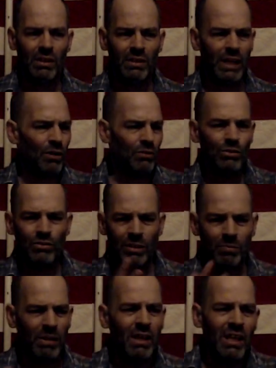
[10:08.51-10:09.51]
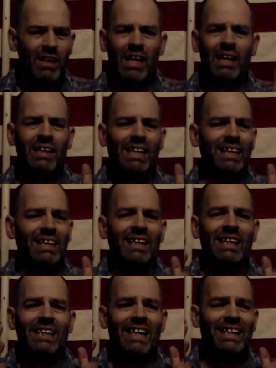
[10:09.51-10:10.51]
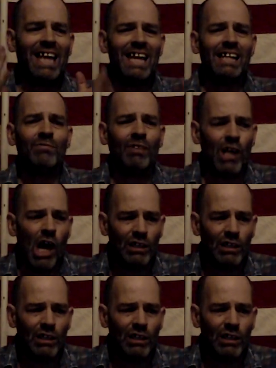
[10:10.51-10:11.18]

They don't use their. They can't even go.